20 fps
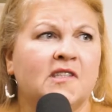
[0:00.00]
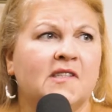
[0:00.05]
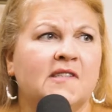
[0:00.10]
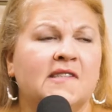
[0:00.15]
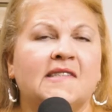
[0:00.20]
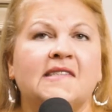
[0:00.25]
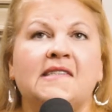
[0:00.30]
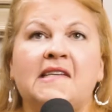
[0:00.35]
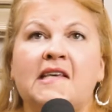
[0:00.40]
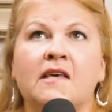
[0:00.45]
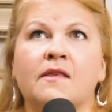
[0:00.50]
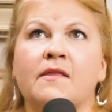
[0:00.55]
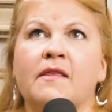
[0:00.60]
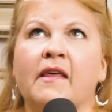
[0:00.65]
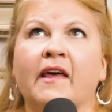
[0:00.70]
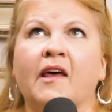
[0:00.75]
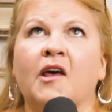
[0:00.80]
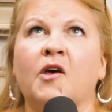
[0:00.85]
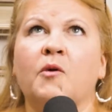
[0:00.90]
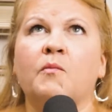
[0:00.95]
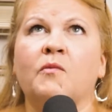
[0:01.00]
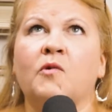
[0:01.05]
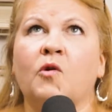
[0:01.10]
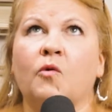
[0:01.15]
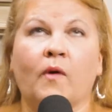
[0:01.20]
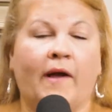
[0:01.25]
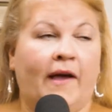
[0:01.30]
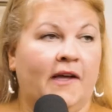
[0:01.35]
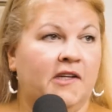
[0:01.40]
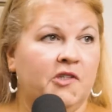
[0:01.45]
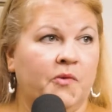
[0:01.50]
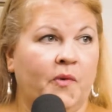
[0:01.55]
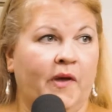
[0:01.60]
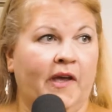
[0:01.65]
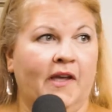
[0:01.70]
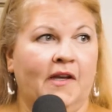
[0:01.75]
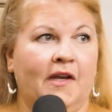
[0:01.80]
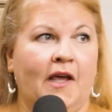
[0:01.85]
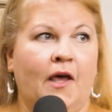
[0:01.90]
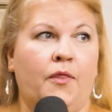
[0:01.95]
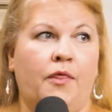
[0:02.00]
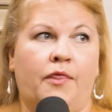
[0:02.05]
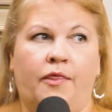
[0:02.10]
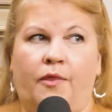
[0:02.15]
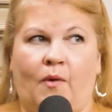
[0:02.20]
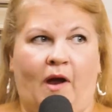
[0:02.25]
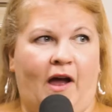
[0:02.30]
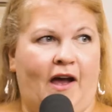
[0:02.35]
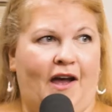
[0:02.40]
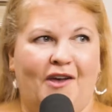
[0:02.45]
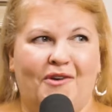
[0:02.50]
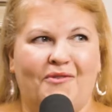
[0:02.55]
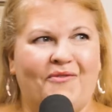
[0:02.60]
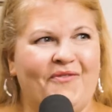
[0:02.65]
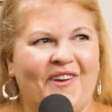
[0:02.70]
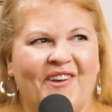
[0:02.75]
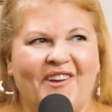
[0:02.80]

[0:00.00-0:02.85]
to see them graduate and thrive.